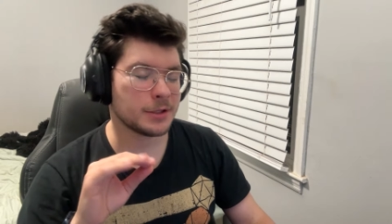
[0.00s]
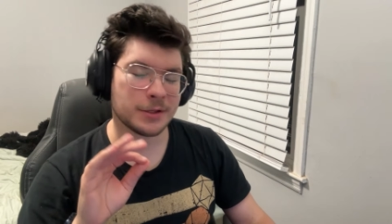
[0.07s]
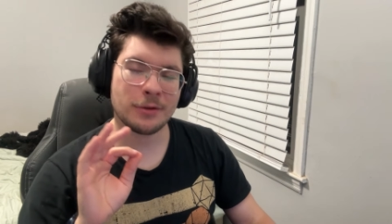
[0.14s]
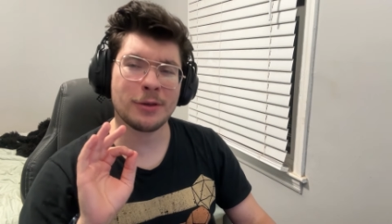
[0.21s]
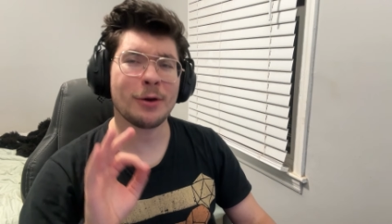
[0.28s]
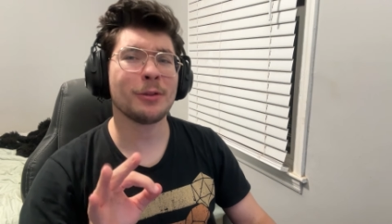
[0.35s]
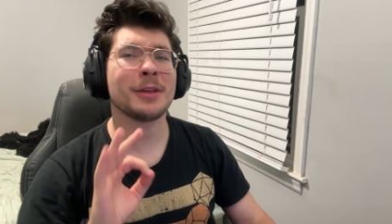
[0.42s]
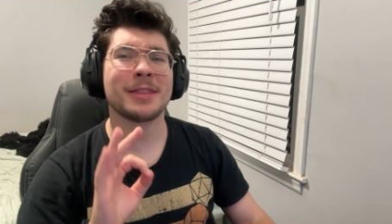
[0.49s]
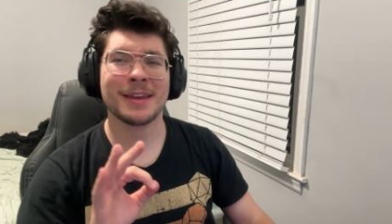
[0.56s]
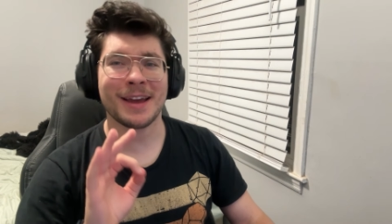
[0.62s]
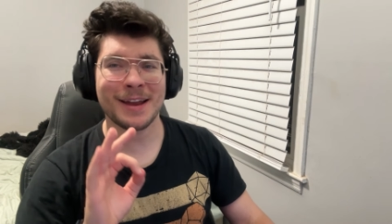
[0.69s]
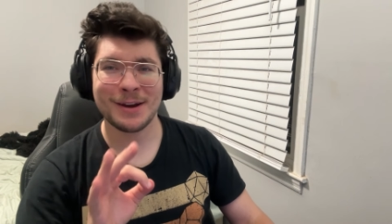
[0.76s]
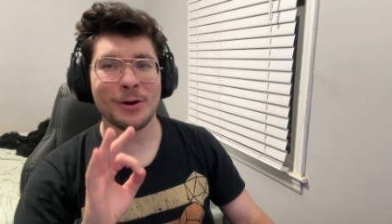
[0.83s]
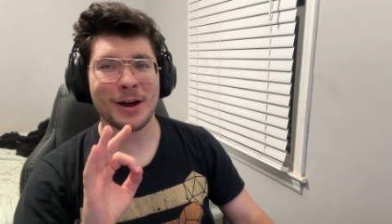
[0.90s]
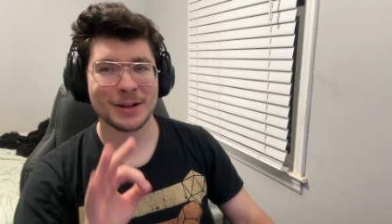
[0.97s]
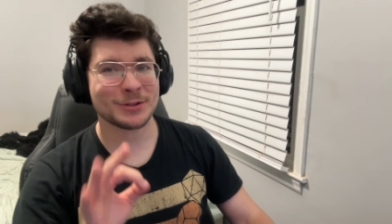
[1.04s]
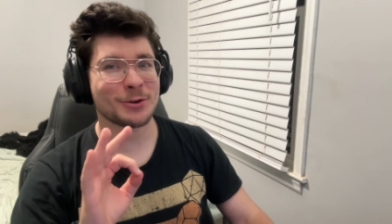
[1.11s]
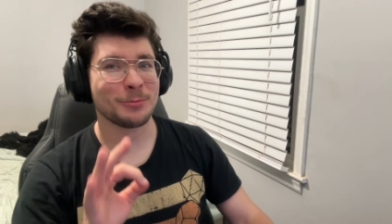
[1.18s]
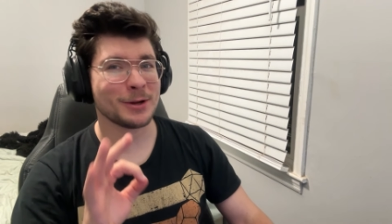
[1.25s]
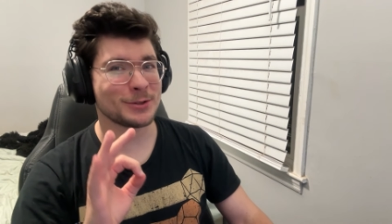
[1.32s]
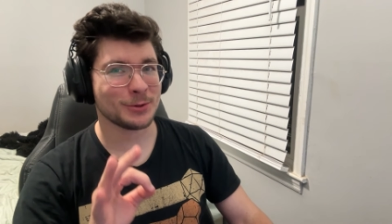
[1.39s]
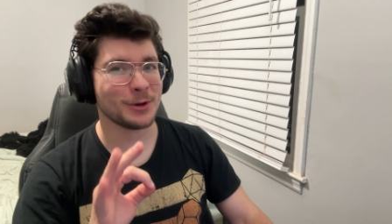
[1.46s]
So the only thing I know Oscar
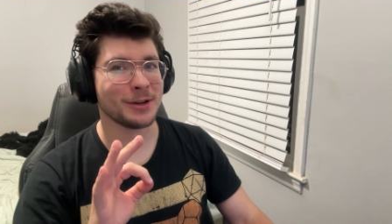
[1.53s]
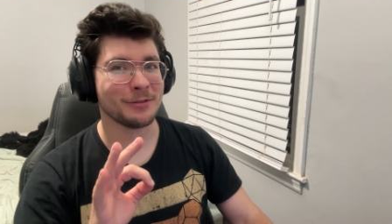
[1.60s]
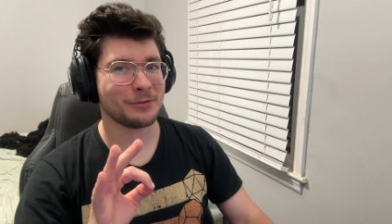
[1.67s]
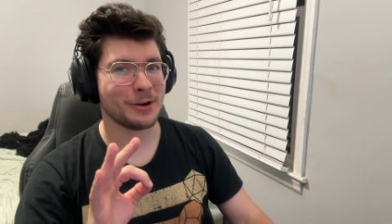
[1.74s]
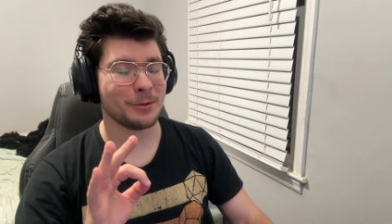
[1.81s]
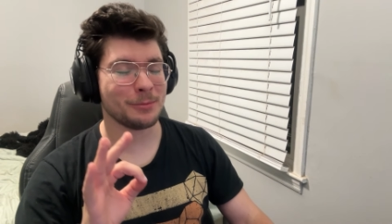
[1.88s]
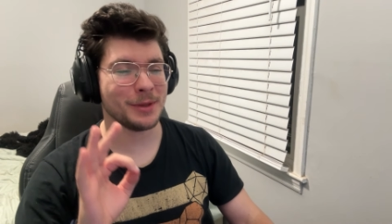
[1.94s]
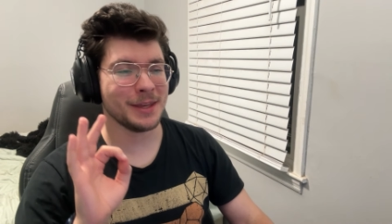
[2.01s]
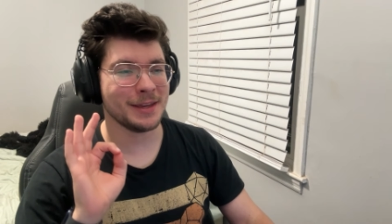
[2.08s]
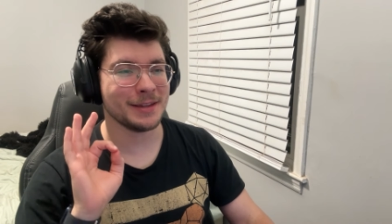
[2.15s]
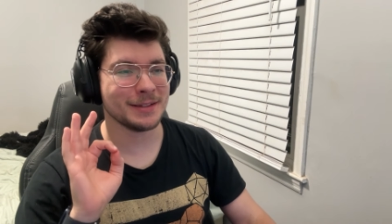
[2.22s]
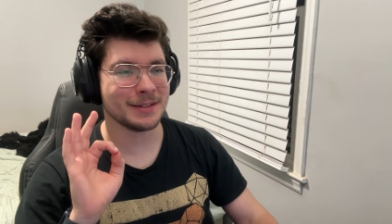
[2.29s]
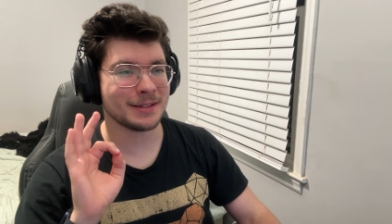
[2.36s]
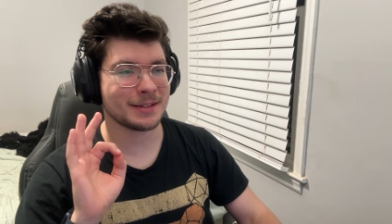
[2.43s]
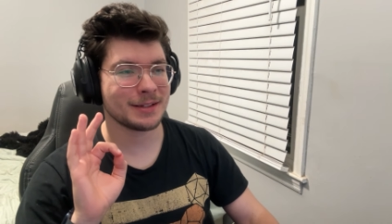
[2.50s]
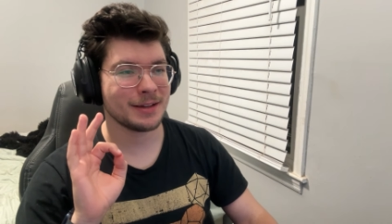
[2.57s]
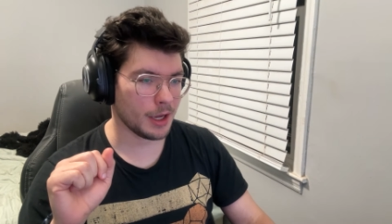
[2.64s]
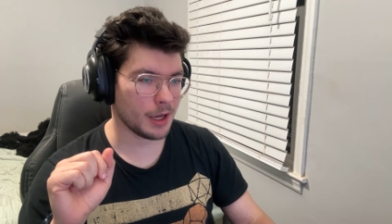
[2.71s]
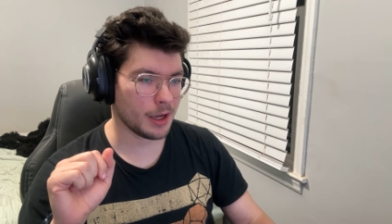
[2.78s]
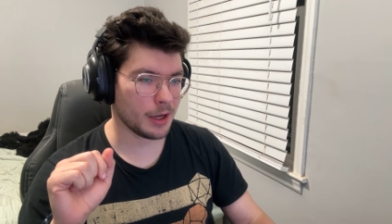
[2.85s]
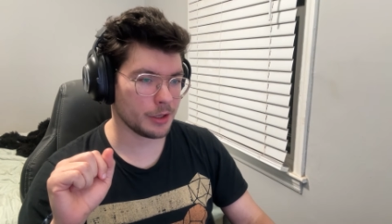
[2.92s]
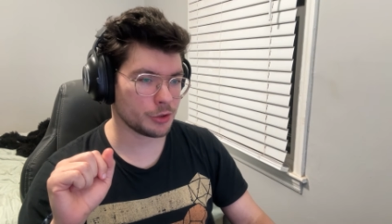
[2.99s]
Montoya from is
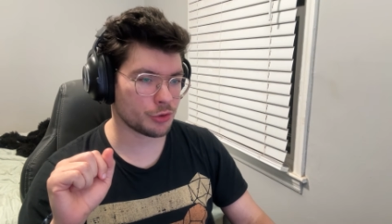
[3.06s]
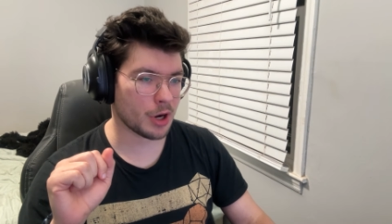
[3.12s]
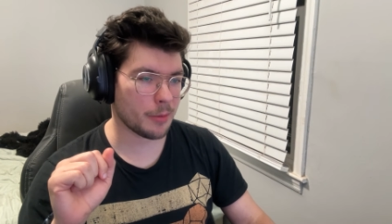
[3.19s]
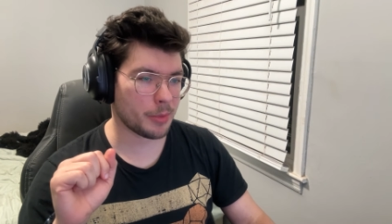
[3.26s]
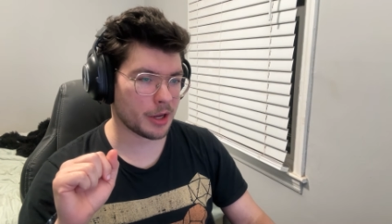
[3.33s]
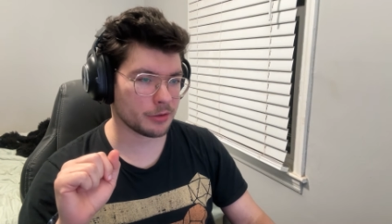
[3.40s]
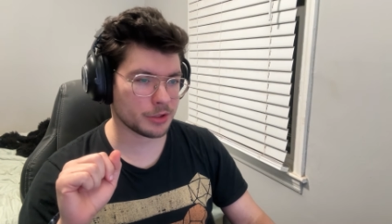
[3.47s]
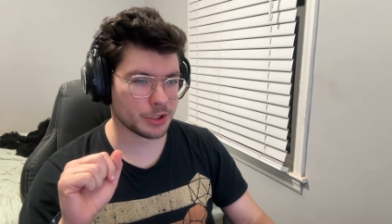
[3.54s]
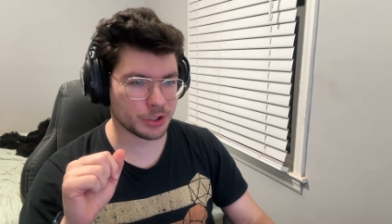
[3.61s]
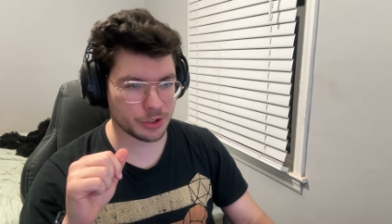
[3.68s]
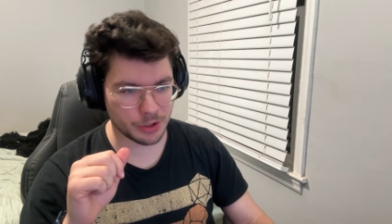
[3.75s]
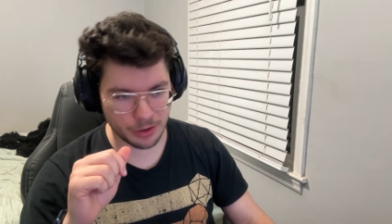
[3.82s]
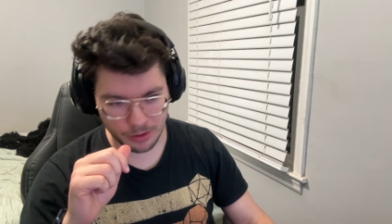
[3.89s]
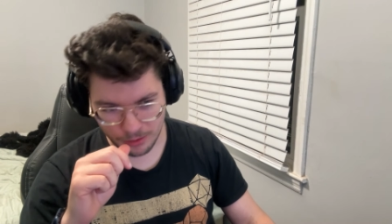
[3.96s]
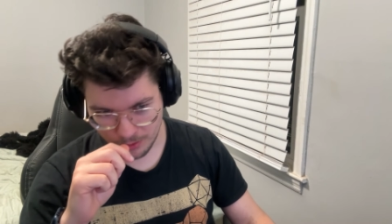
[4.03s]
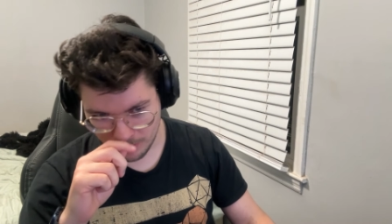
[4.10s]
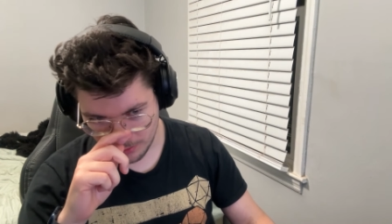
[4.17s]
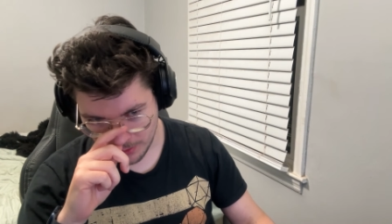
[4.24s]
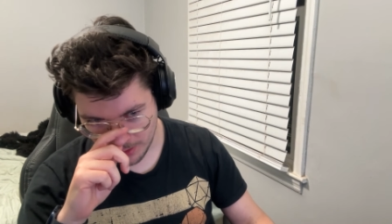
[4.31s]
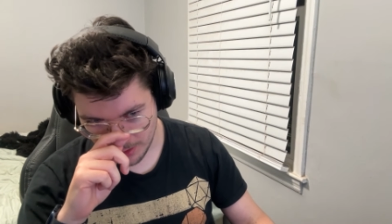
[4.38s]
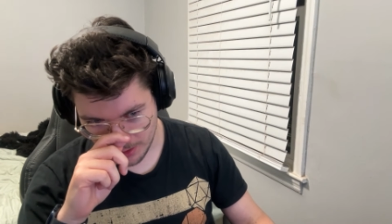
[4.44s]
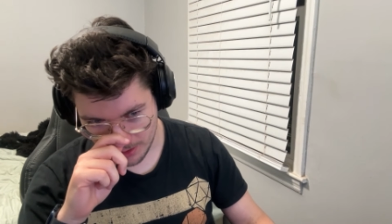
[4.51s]
uh, Dropout show
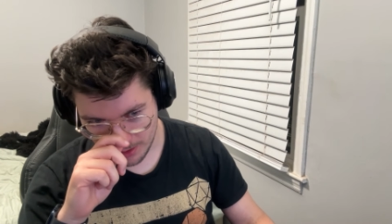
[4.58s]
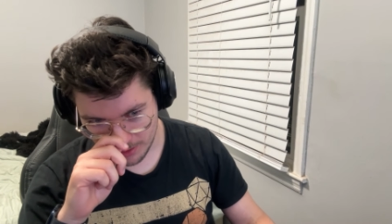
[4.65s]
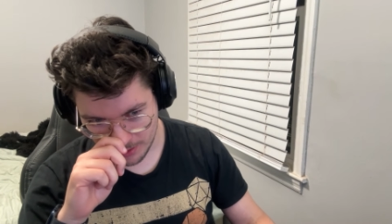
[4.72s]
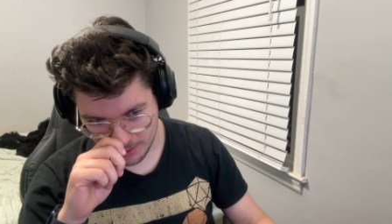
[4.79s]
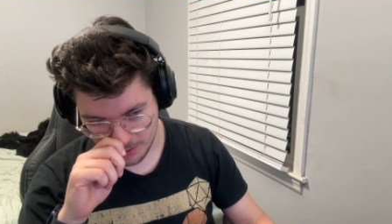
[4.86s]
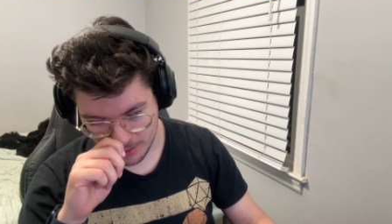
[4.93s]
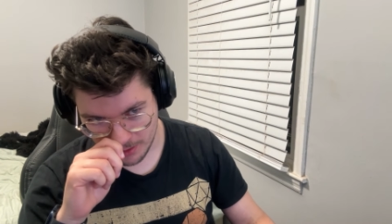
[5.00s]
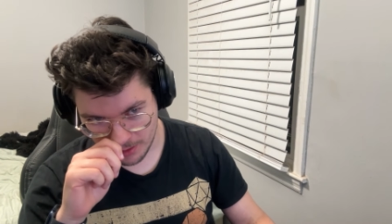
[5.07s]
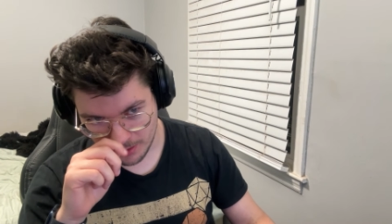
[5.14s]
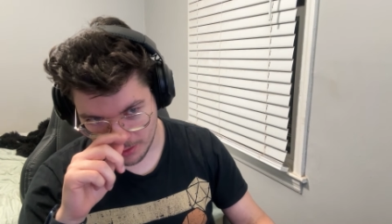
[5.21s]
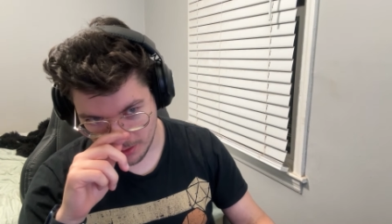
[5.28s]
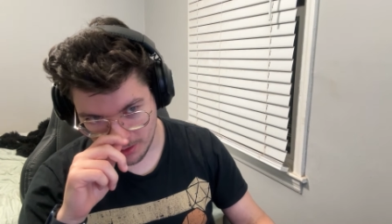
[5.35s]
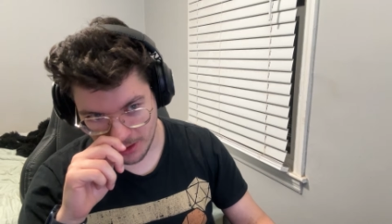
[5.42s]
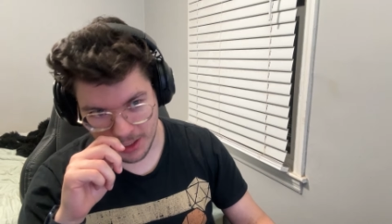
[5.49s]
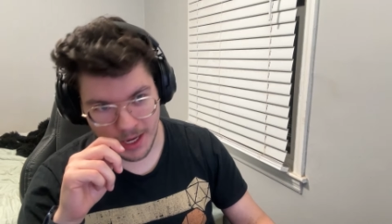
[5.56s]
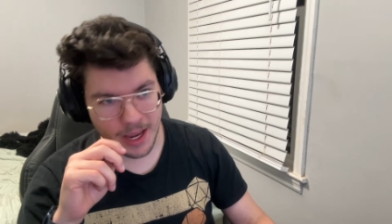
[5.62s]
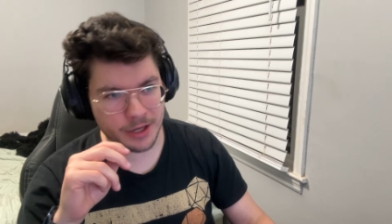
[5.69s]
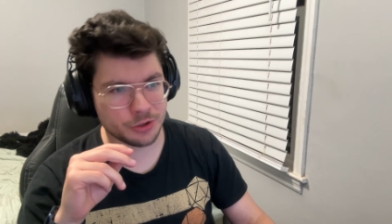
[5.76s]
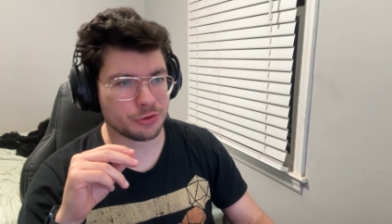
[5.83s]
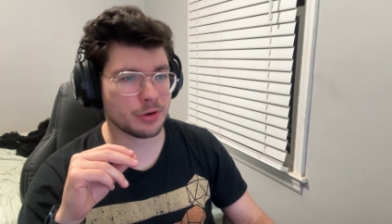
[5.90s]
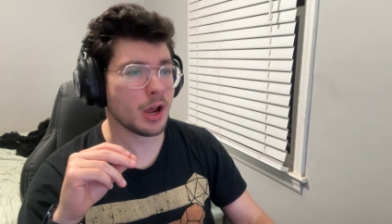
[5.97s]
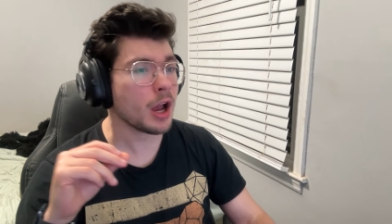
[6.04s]
the the, the the the
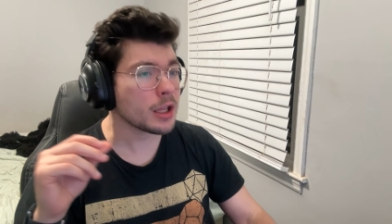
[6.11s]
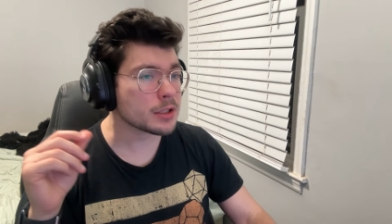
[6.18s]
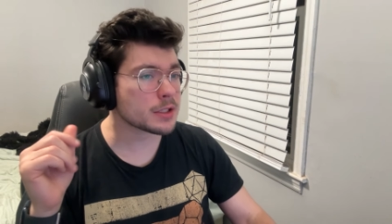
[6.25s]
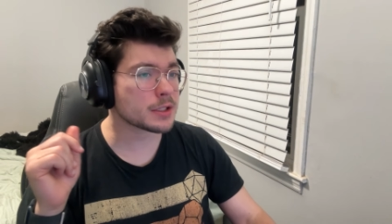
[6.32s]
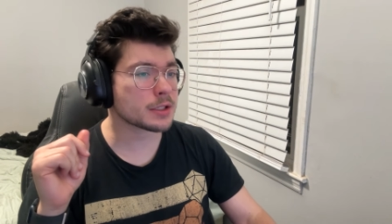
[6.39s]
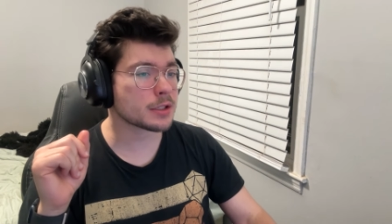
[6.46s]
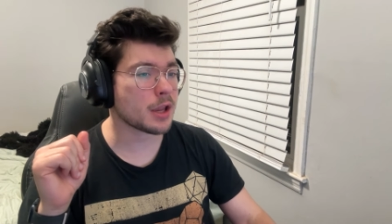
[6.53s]
Gastronauts.